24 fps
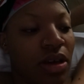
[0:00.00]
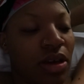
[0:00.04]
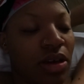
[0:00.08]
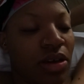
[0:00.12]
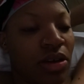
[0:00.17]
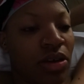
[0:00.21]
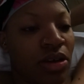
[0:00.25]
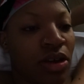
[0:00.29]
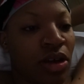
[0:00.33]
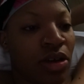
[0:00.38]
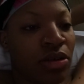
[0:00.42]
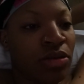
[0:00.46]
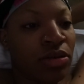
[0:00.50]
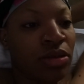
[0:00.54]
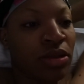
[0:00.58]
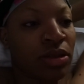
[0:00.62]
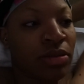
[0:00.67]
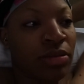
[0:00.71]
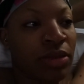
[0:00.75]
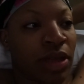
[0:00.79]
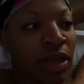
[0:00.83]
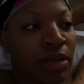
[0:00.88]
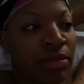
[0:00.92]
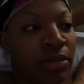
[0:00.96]
you know,
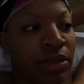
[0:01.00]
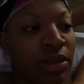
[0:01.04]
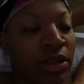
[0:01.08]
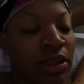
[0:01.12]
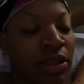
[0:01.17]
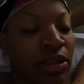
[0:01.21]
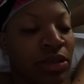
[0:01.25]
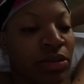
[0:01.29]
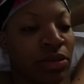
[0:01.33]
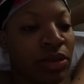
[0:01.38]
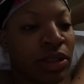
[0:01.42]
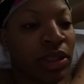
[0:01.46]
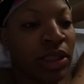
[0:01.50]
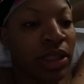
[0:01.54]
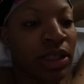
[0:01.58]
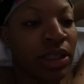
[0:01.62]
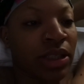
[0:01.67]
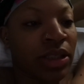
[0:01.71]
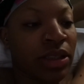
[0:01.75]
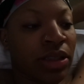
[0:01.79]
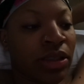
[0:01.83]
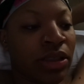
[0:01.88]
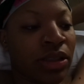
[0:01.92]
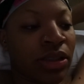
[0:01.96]
sometimes it is what it
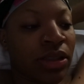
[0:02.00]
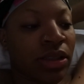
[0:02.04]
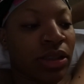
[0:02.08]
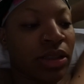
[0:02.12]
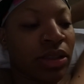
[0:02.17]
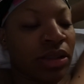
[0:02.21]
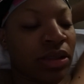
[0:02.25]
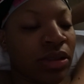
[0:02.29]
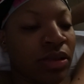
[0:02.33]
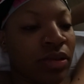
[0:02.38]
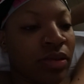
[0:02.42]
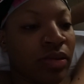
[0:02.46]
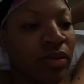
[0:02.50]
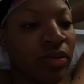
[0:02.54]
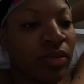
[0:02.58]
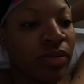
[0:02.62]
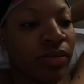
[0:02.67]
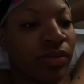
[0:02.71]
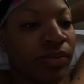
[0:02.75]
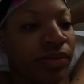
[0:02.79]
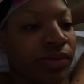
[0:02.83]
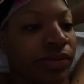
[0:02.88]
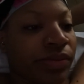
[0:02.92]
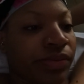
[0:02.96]
is, and
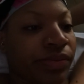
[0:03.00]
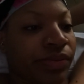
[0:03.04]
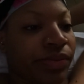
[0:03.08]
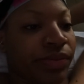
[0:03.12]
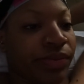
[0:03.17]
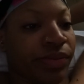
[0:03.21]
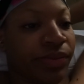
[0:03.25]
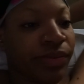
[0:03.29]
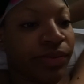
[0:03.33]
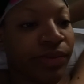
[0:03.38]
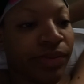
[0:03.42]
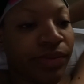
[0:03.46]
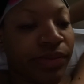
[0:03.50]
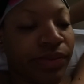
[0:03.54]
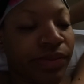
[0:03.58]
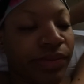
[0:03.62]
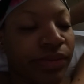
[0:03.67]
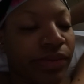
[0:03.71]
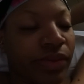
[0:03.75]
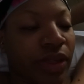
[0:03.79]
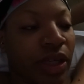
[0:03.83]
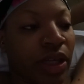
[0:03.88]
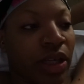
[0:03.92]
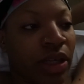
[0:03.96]

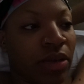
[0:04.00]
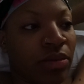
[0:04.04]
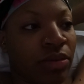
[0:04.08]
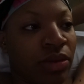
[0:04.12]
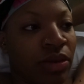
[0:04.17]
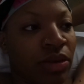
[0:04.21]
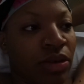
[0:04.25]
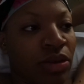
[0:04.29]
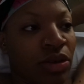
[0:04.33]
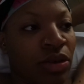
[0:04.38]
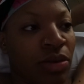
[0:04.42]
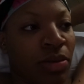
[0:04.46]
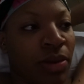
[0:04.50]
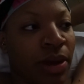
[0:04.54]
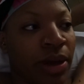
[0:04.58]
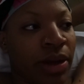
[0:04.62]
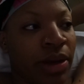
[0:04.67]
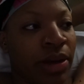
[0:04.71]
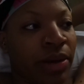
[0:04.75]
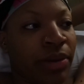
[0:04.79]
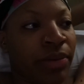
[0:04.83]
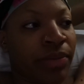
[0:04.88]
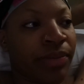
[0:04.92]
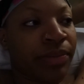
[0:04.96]
nothing you can do about
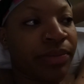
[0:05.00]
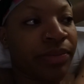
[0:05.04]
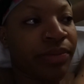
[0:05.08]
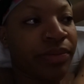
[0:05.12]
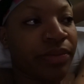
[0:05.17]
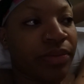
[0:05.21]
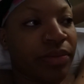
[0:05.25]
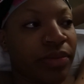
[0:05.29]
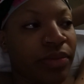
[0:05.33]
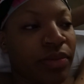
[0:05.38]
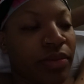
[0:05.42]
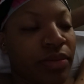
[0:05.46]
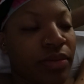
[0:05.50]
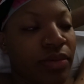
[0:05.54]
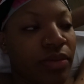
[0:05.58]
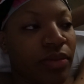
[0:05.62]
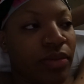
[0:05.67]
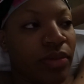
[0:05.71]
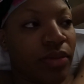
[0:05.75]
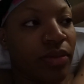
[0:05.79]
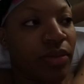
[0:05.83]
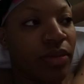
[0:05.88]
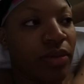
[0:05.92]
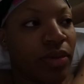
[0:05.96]
it.
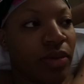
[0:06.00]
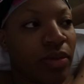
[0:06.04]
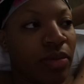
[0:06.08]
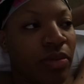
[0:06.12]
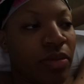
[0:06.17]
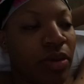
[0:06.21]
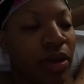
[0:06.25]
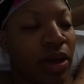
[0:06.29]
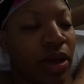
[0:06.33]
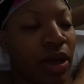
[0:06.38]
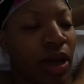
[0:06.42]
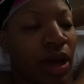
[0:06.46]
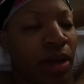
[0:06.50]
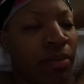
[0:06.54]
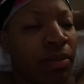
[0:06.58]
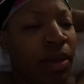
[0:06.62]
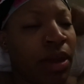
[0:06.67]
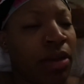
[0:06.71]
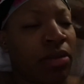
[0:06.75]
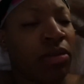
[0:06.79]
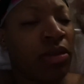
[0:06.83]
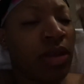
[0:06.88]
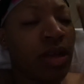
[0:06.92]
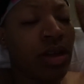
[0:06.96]
But I'm
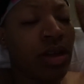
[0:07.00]
not gonna